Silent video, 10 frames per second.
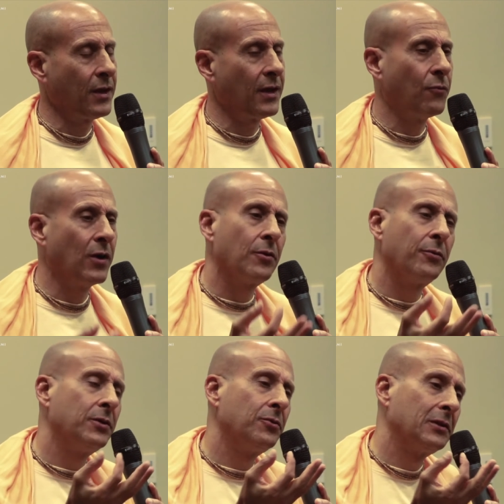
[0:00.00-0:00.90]
And whether
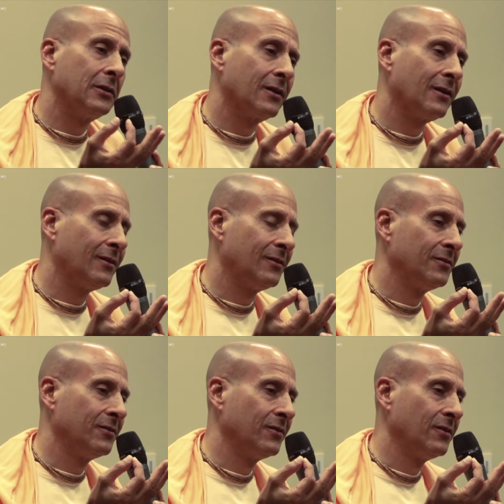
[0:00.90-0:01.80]
we do a little
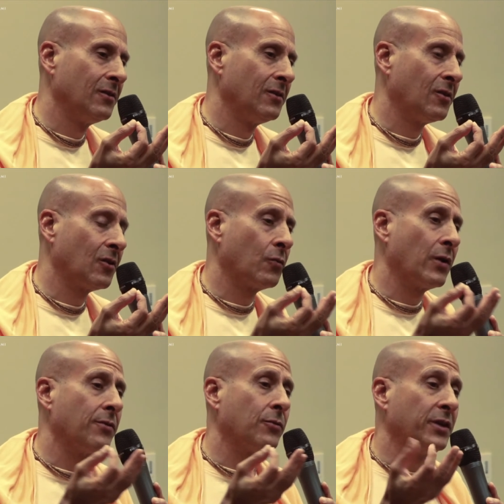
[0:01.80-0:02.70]
or
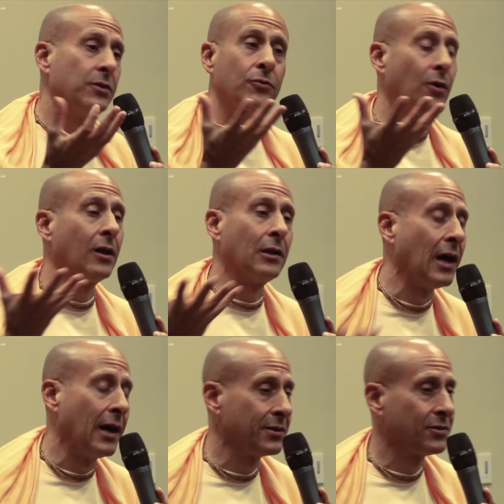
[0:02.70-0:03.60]
whether we do a
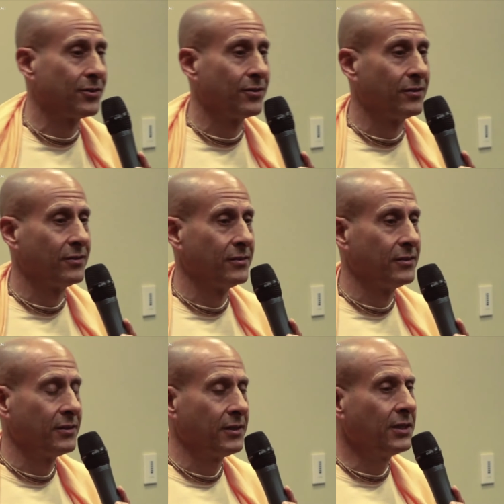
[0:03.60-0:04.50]
lot
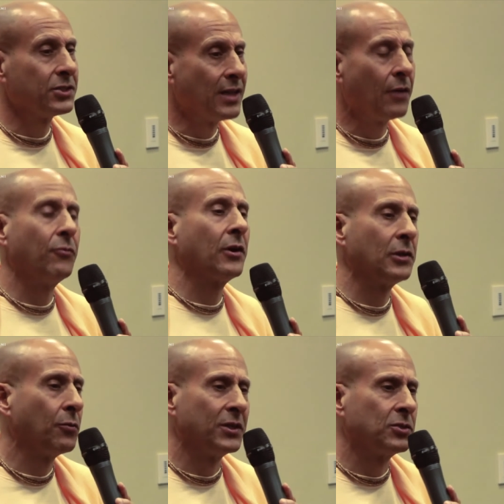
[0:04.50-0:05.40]
is not
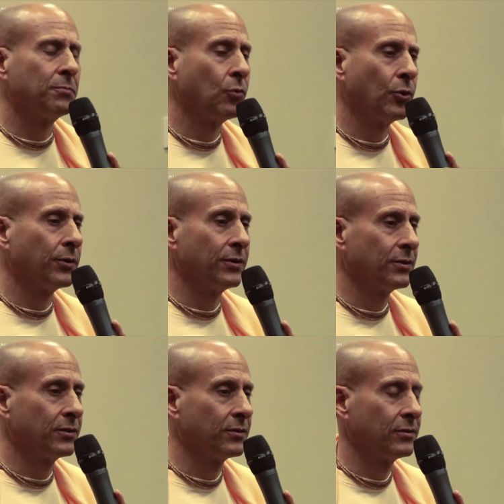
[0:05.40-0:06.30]
really what's
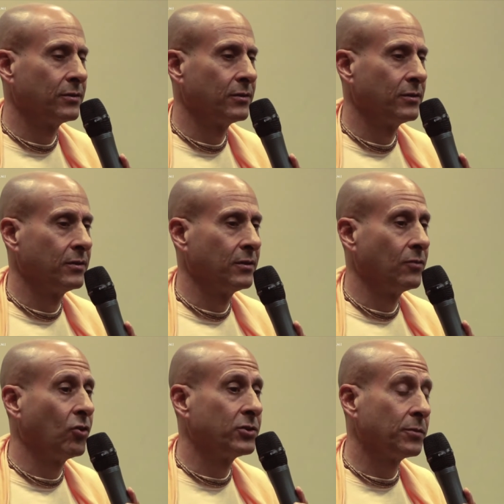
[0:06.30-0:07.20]
important.
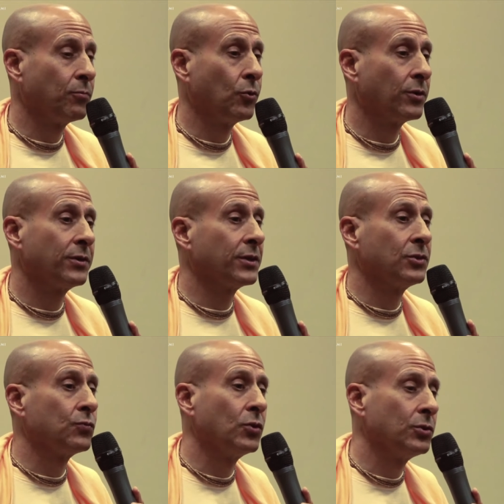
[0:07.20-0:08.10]
What's important
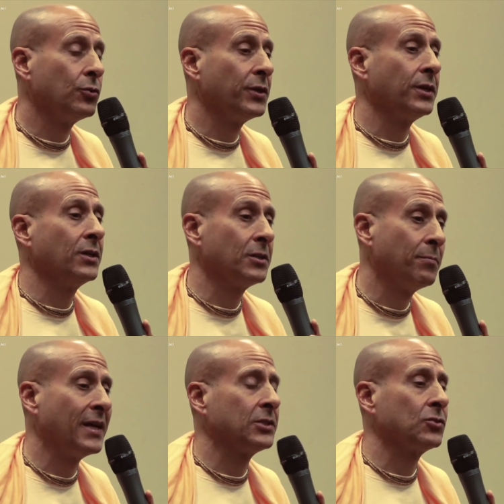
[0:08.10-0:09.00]
is we're doing the
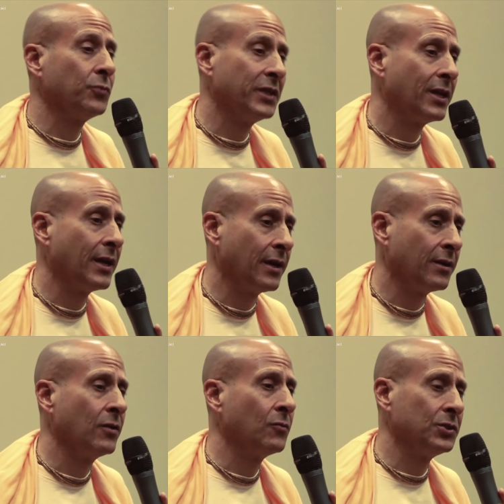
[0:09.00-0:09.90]
best we
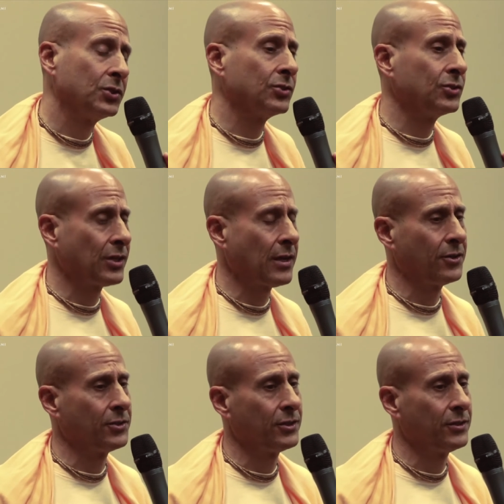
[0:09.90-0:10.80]
can with
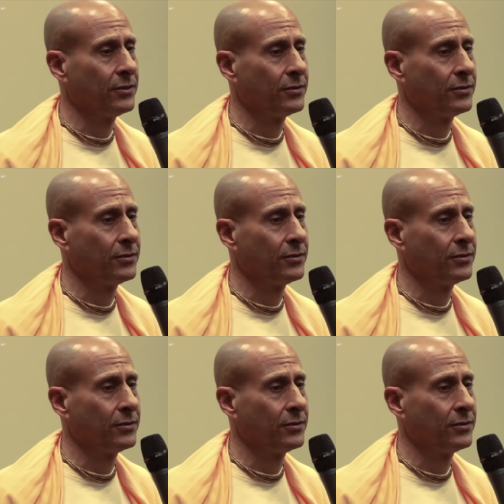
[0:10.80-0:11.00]
sincerity.